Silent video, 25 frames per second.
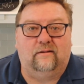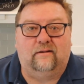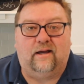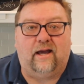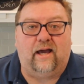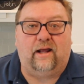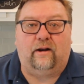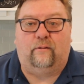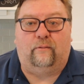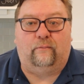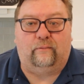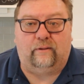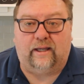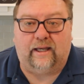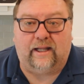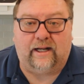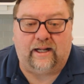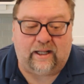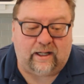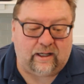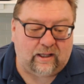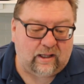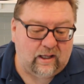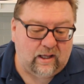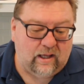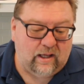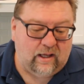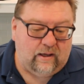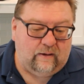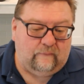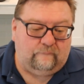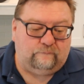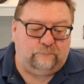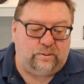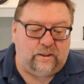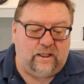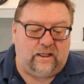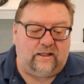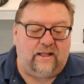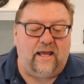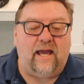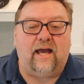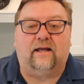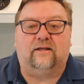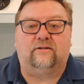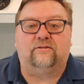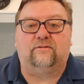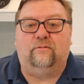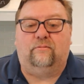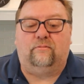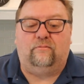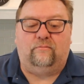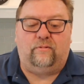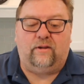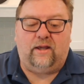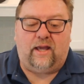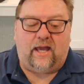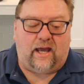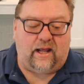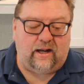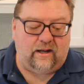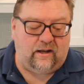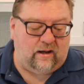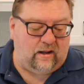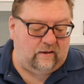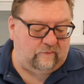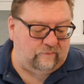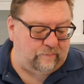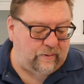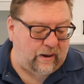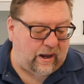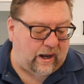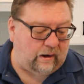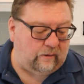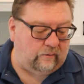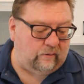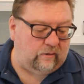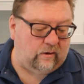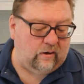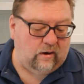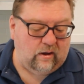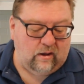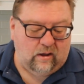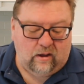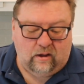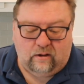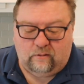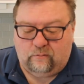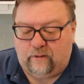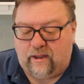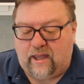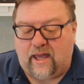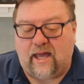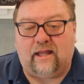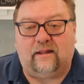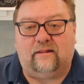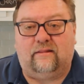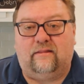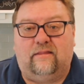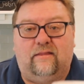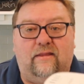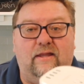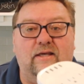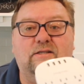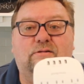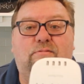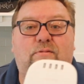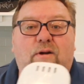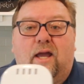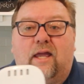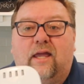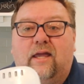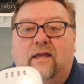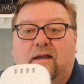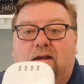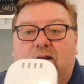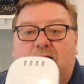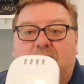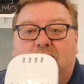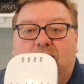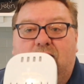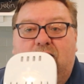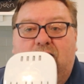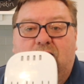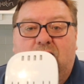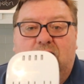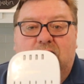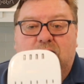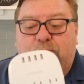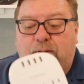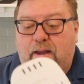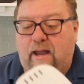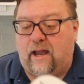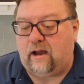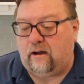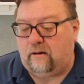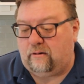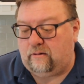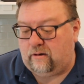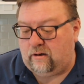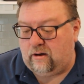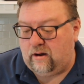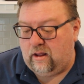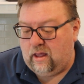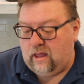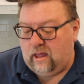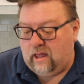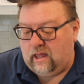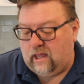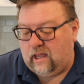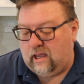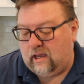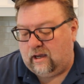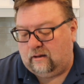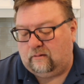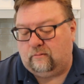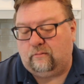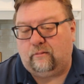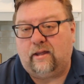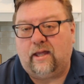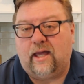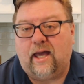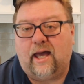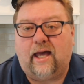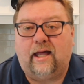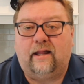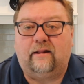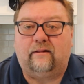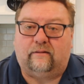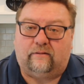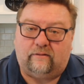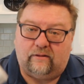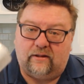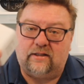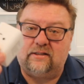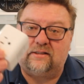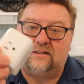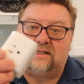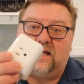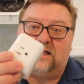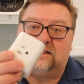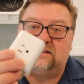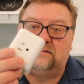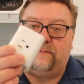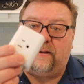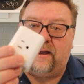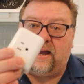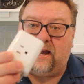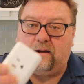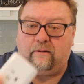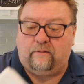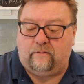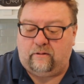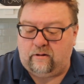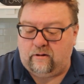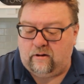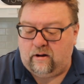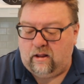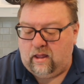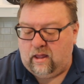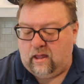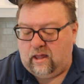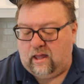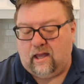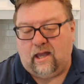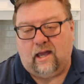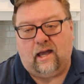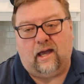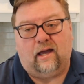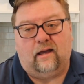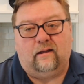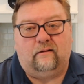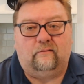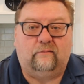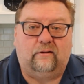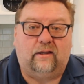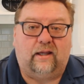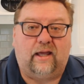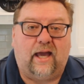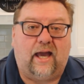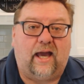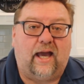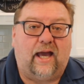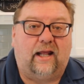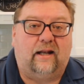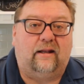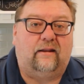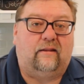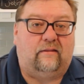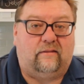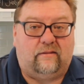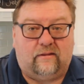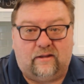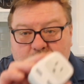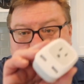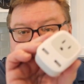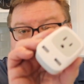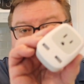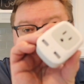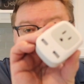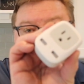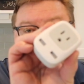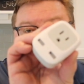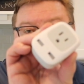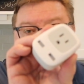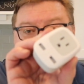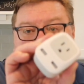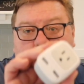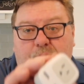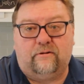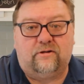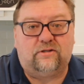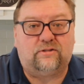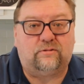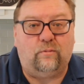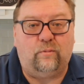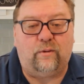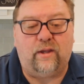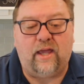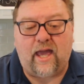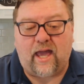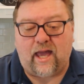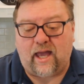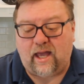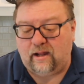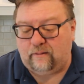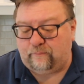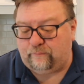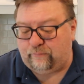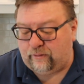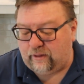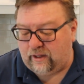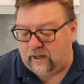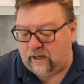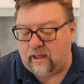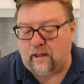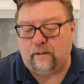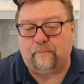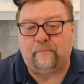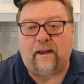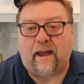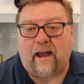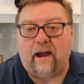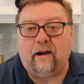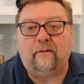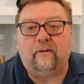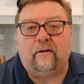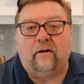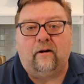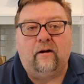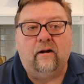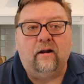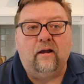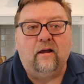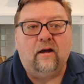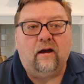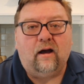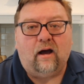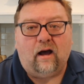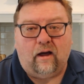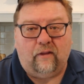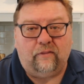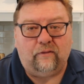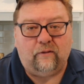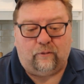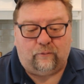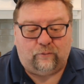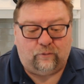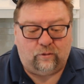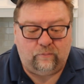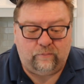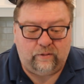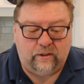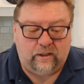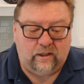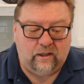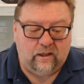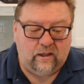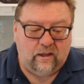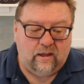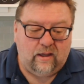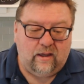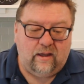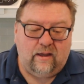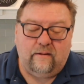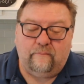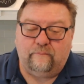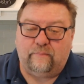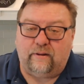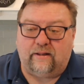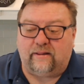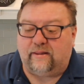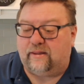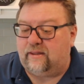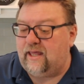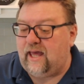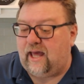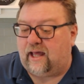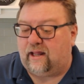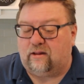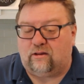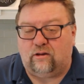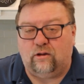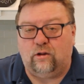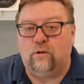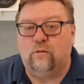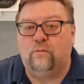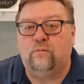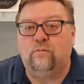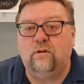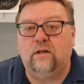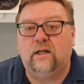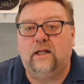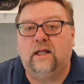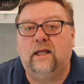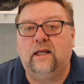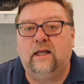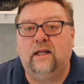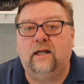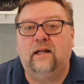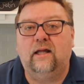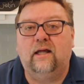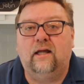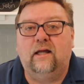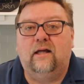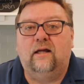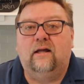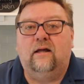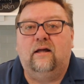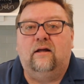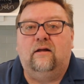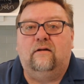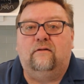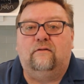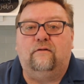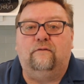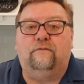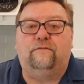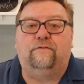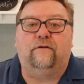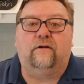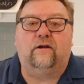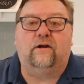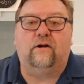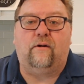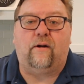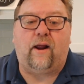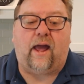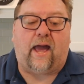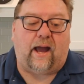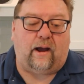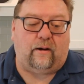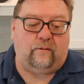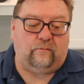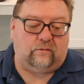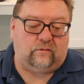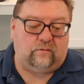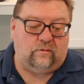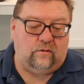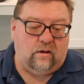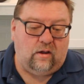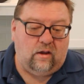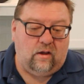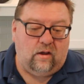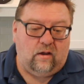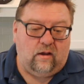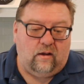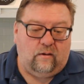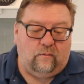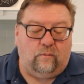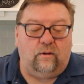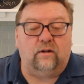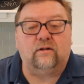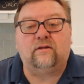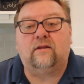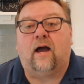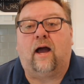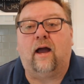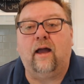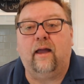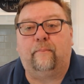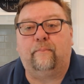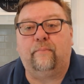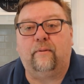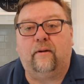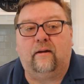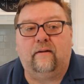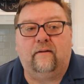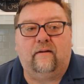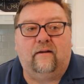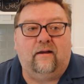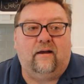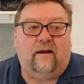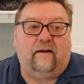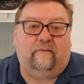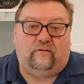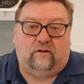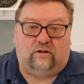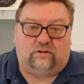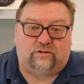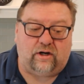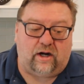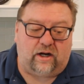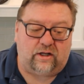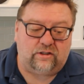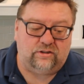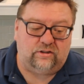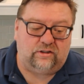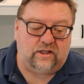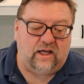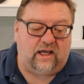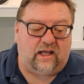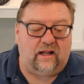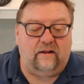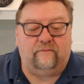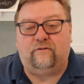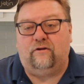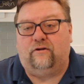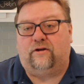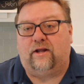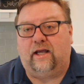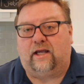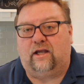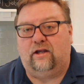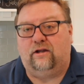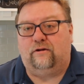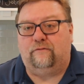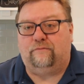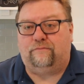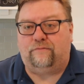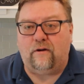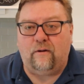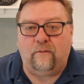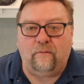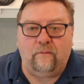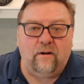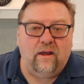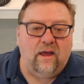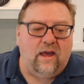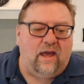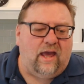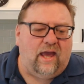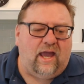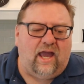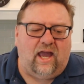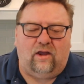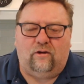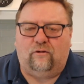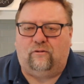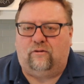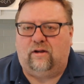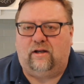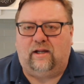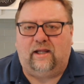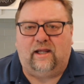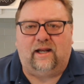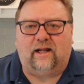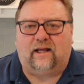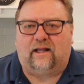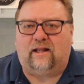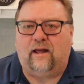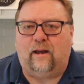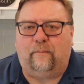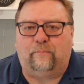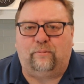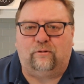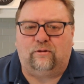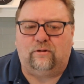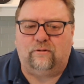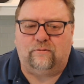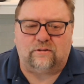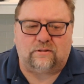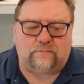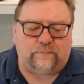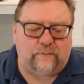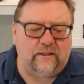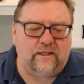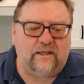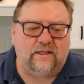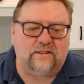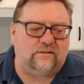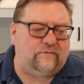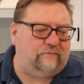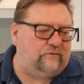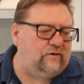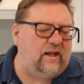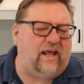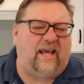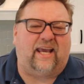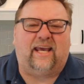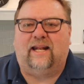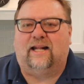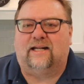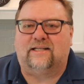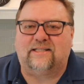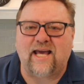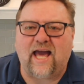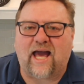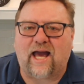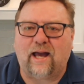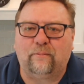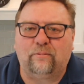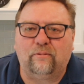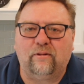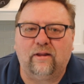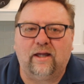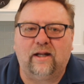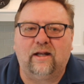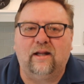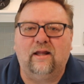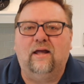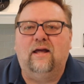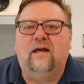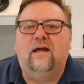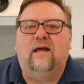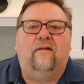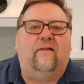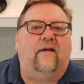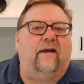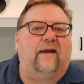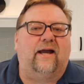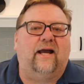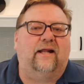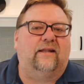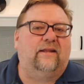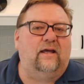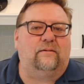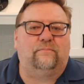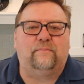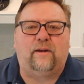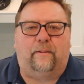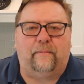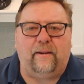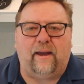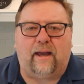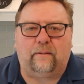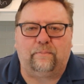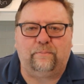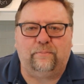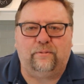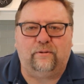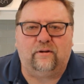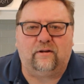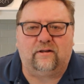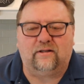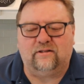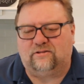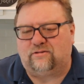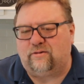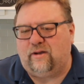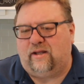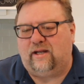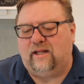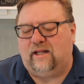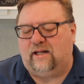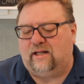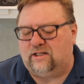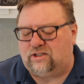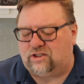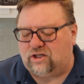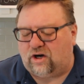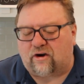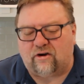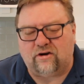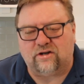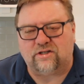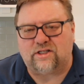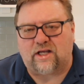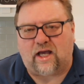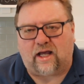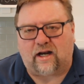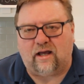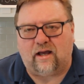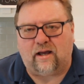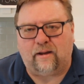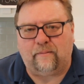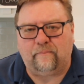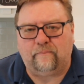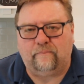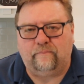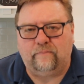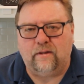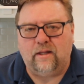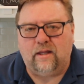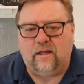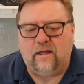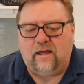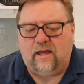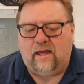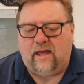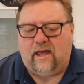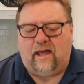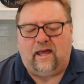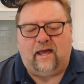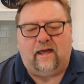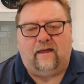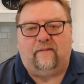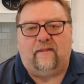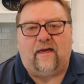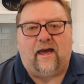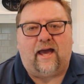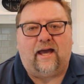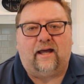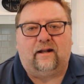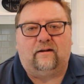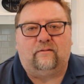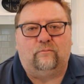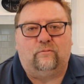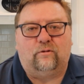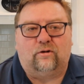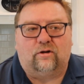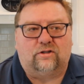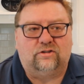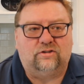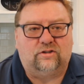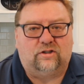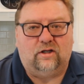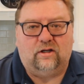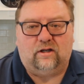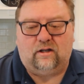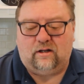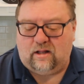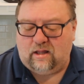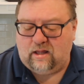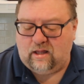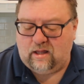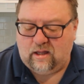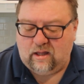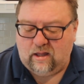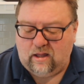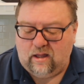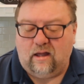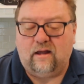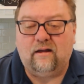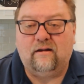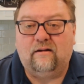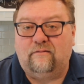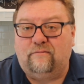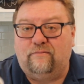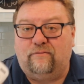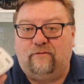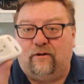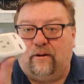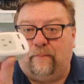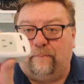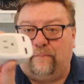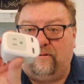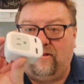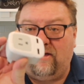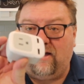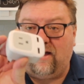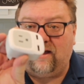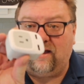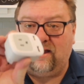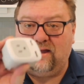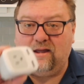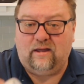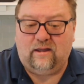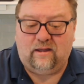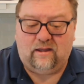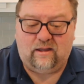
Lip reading: I don't get it. But yeah, so we had enough power. We had this right here as power, and we had this as power, and we had this as power. So we had plenty of power on the Ruby. But yeah, you need to figure out what type of electronics you're taking. If you're taking your phone, you only need a couple USBs. If you're taking a tablet, like I take my MacBook, and so I need to charge that up, and that works good for a plug,